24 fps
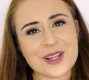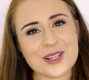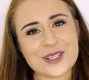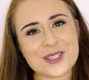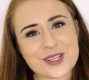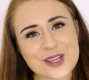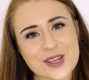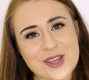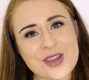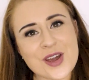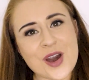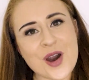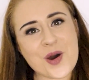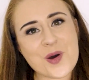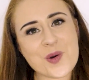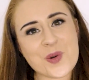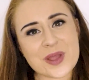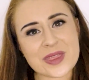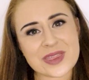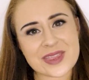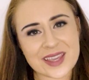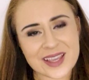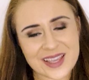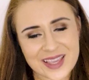to go
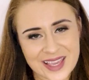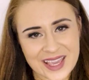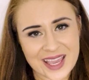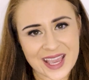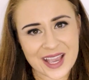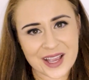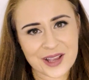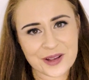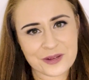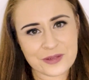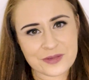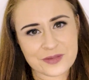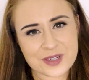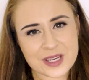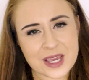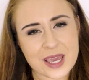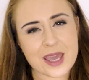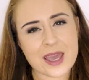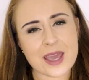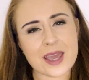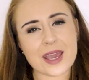with the gift